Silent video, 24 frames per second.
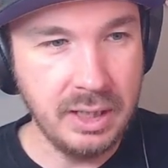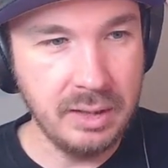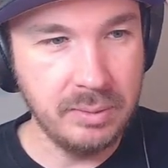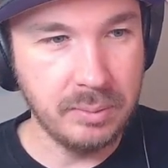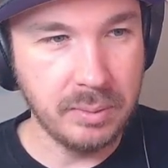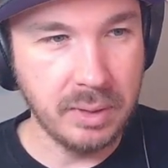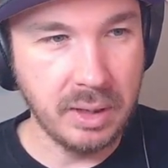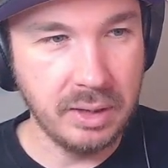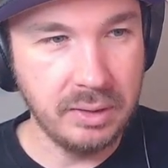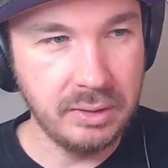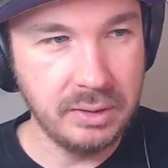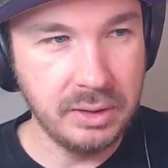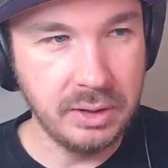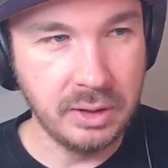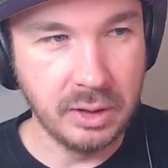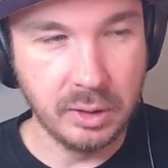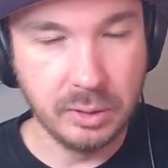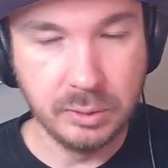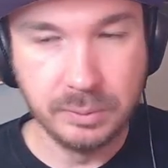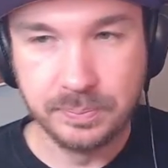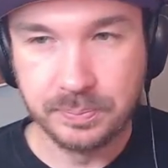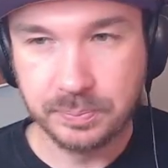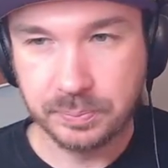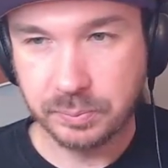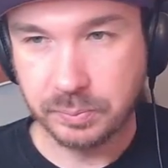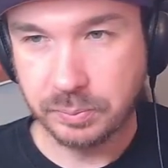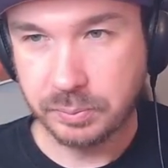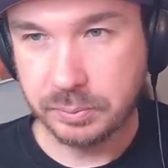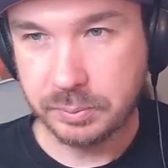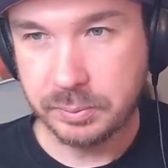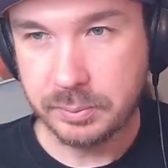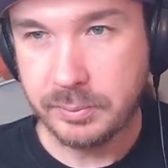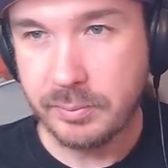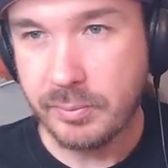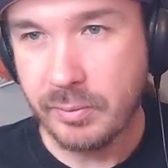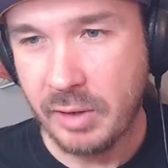but you know.
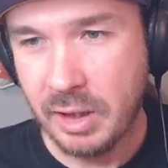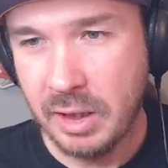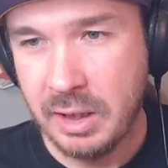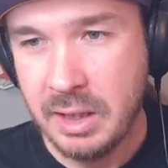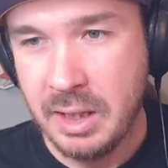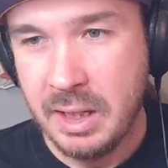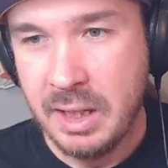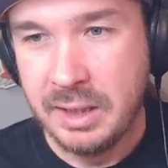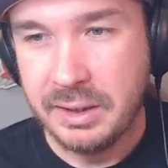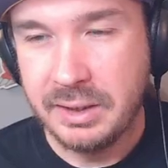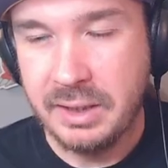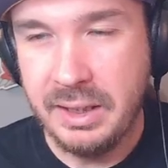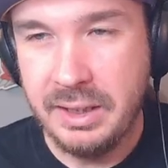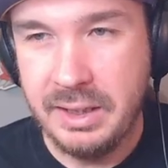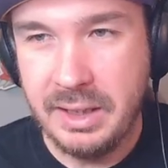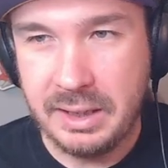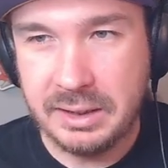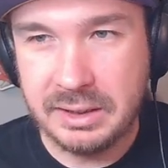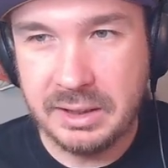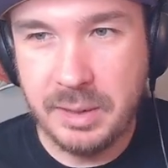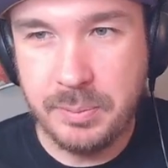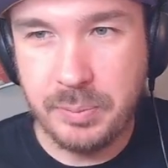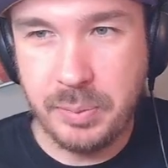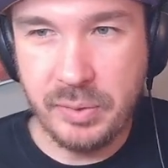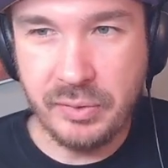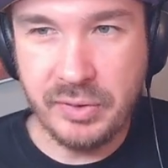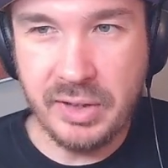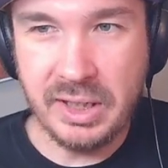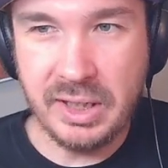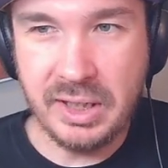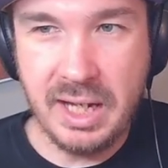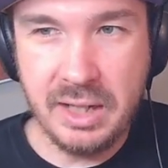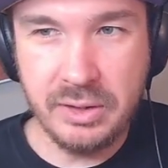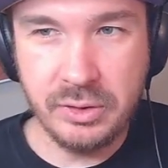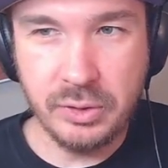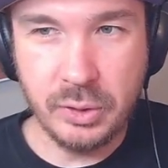Then next up we've got
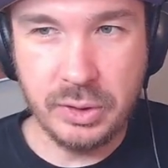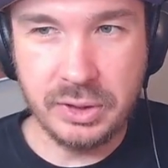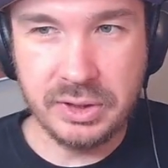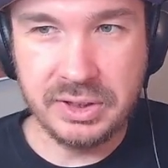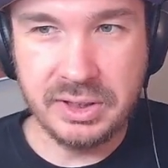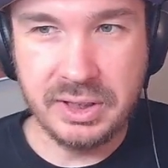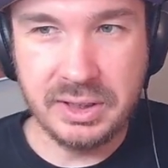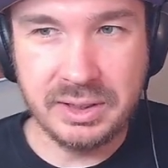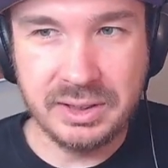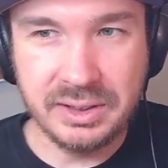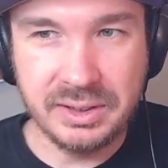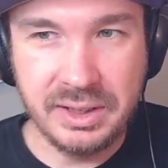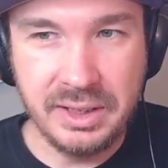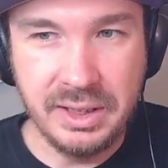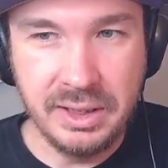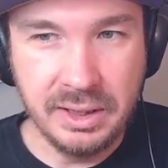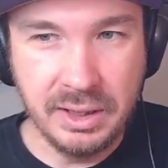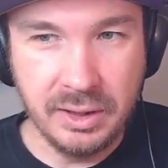Android 16.